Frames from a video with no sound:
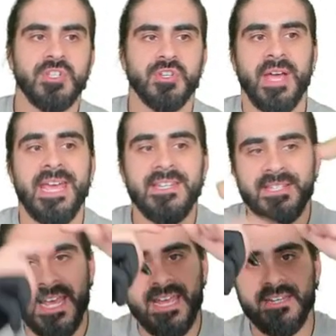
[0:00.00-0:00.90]
So A
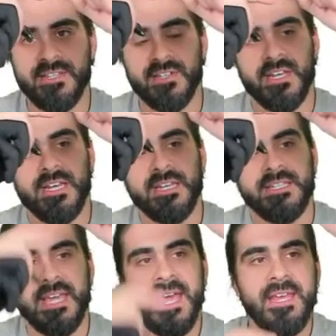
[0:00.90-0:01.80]
to N is
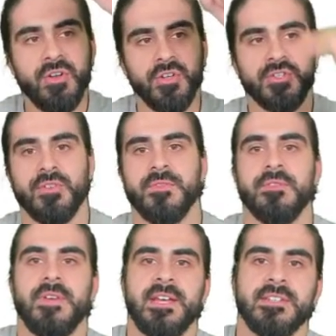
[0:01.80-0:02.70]
K lots of
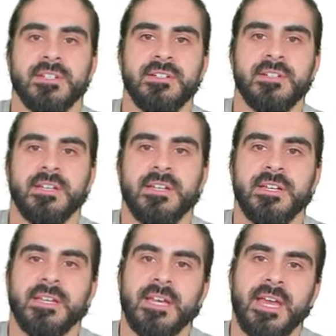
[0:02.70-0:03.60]
the vector
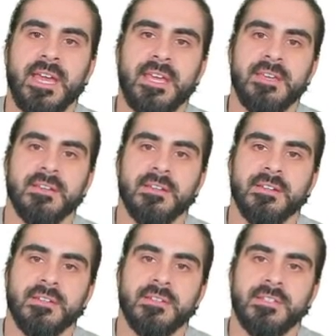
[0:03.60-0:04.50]
A
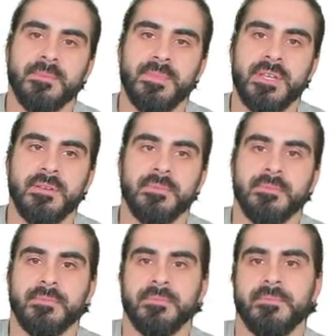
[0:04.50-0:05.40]
to P.
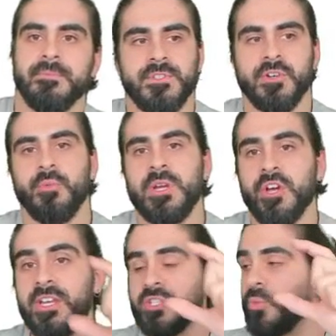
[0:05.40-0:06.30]
So we're
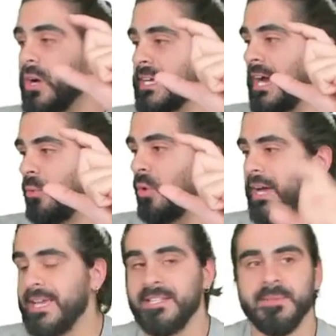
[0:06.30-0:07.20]
going to work out what
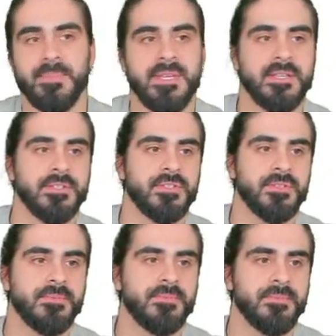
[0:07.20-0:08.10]
A to P
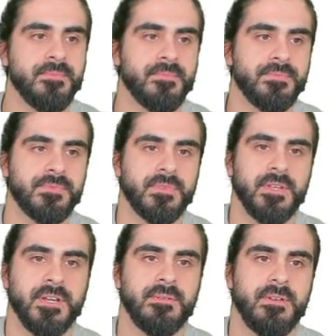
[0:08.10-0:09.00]
is.
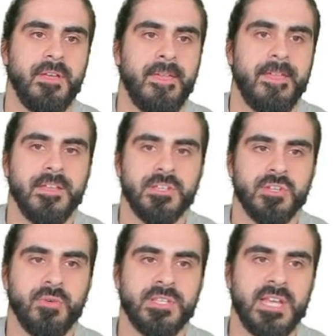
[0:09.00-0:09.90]
Yeah?
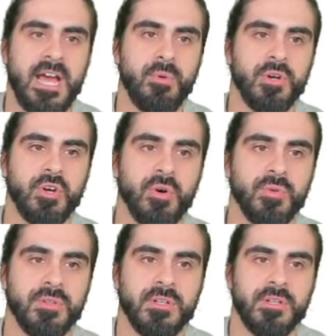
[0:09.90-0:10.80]
So it's our
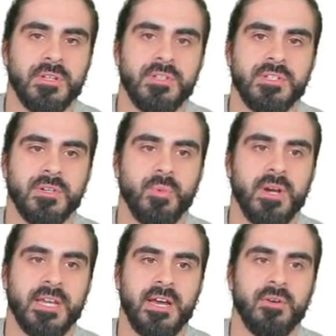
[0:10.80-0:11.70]
goal to
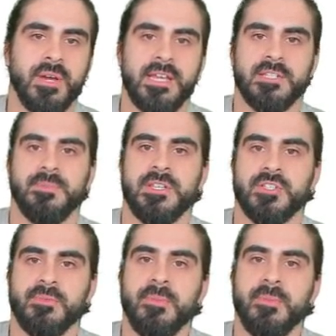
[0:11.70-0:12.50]
work out A to P. So